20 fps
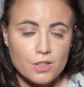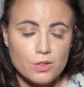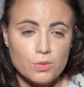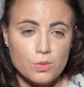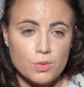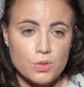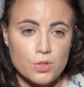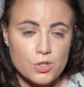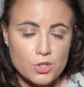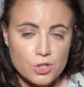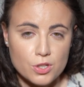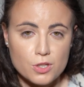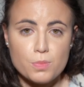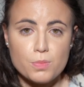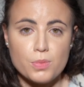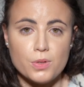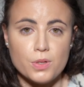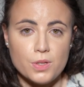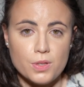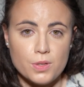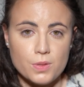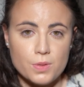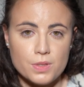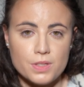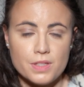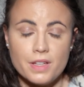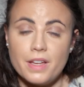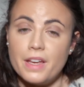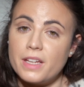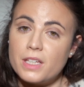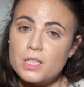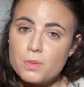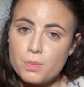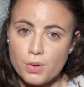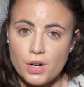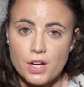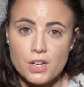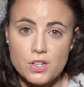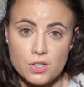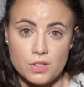to just produce the
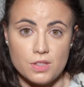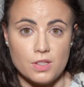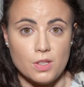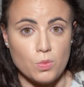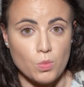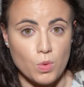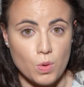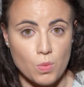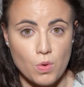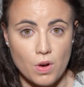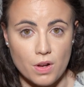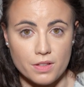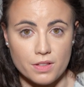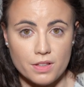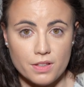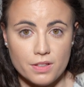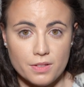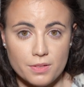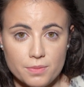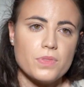expression that we want.